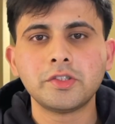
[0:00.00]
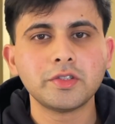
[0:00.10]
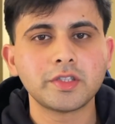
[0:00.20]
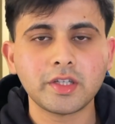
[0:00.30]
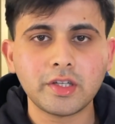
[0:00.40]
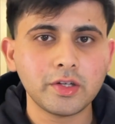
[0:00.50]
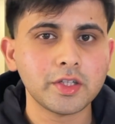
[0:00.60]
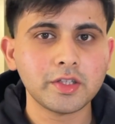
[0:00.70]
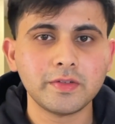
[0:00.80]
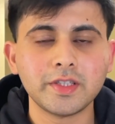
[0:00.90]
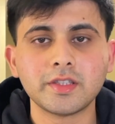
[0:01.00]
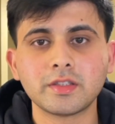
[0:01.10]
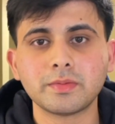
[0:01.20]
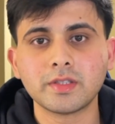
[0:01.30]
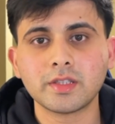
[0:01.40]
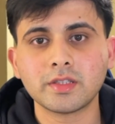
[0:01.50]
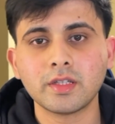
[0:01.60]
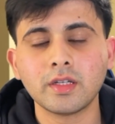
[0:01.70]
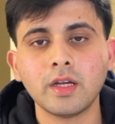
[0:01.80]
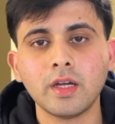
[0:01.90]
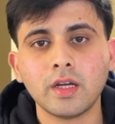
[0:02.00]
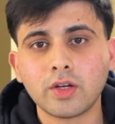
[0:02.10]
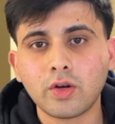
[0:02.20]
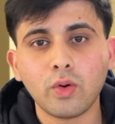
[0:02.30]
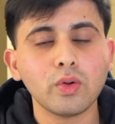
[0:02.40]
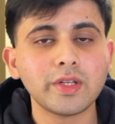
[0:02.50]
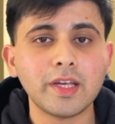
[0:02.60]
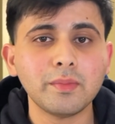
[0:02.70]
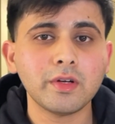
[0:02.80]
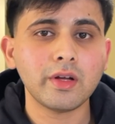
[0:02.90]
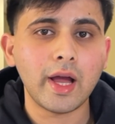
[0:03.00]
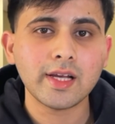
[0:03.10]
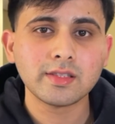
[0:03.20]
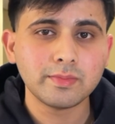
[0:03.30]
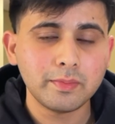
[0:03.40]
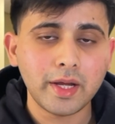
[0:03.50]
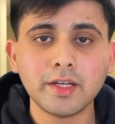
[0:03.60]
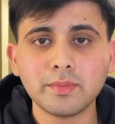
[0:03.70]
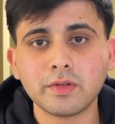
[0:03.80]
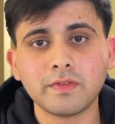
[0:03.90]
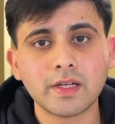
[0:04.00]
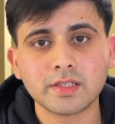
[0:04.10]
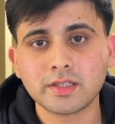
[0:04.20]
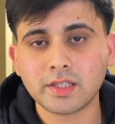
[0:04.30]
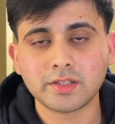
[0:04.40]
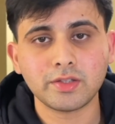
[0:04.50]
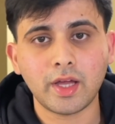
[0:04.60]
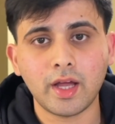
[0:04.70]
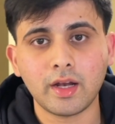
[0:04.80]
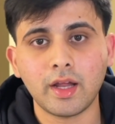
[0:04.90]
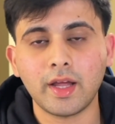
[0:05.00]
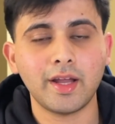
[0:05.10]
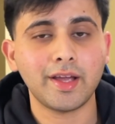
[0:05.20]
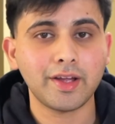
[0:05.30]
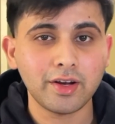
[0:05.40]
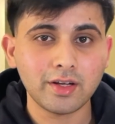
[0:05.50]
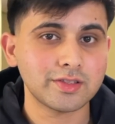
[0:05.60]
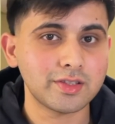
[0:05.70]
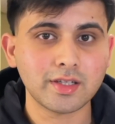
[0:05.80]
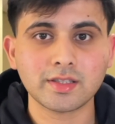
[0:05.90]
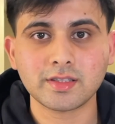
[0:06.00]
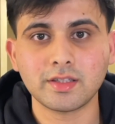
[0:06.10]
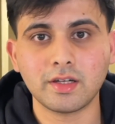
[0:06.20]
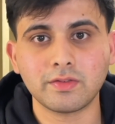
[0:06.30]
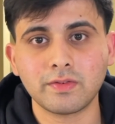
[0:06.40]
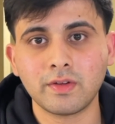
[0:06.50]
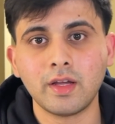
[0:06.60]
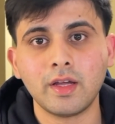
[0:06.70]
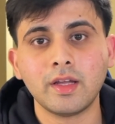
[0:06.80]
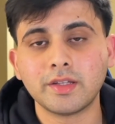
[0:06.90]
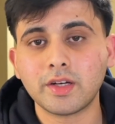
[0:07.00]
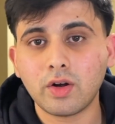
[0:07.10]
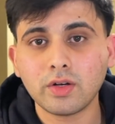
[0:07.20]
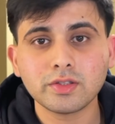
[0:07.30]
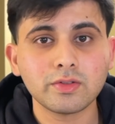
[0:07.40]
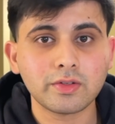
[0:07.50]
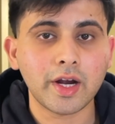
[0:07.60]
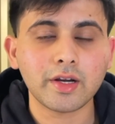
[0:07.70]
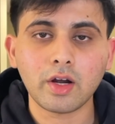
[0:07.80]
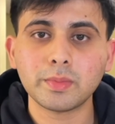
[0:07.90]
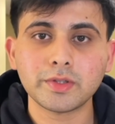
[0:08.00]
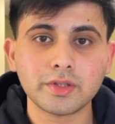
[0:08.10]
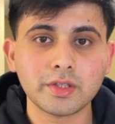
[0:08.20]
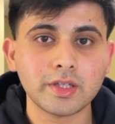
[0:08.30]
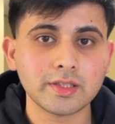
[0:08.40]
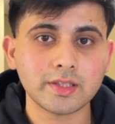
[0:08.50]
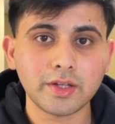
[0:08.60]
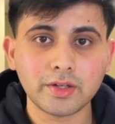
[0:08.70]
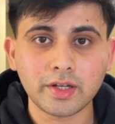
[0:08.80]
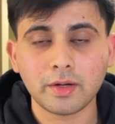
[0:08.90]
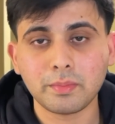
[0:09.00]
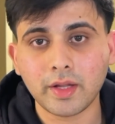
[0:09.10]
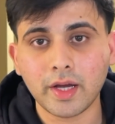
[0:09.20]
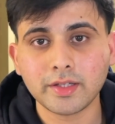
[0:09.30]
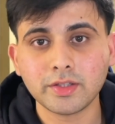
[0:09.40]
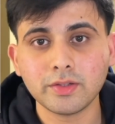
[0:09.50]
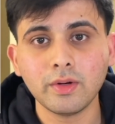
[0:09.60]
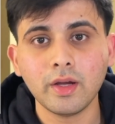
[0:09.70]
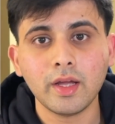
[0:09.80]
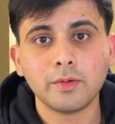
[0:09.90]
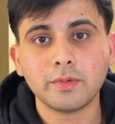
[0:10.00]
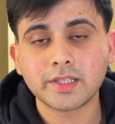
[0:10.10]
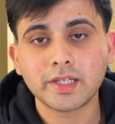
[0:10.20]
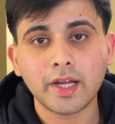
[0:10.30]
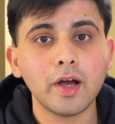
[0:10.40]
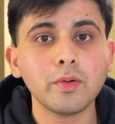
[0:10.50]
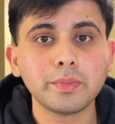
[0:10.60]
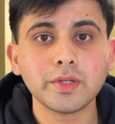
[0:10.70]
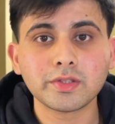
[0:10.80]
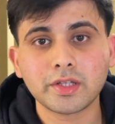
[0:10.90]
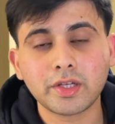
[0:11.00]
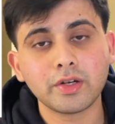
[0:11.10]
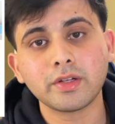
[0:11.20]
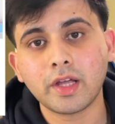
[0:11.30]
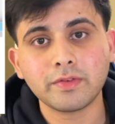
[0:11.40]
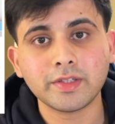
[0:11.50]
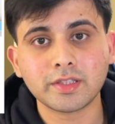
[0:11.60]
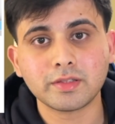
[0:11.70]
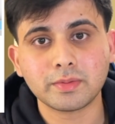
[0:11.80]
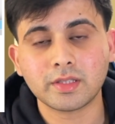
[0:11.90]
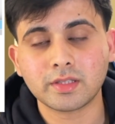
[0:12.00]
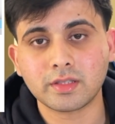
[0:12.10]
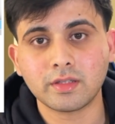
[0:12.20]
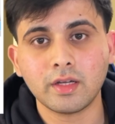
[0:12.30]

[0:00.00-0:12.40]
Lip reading: To secure the research position, cold email as many professors as you can, and I cannot stress this enough. There are also grant opportunities that you can apply to, which can help you secure that research position.